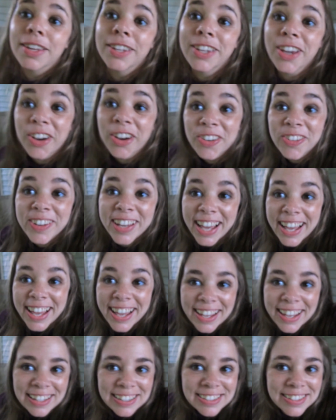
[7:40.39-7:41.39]
Yo,
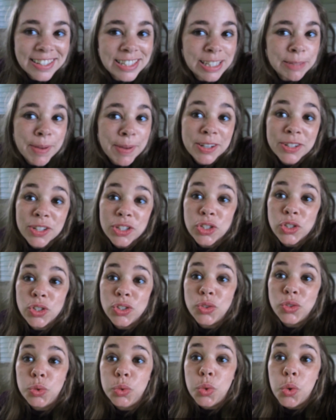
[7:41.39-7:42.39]
guys, it's about the
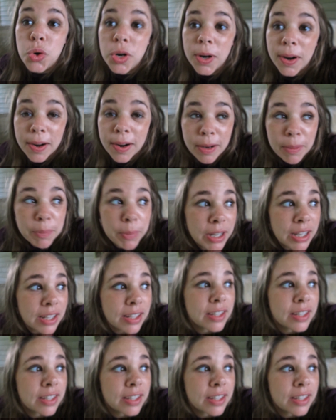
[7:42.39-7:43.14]
storm.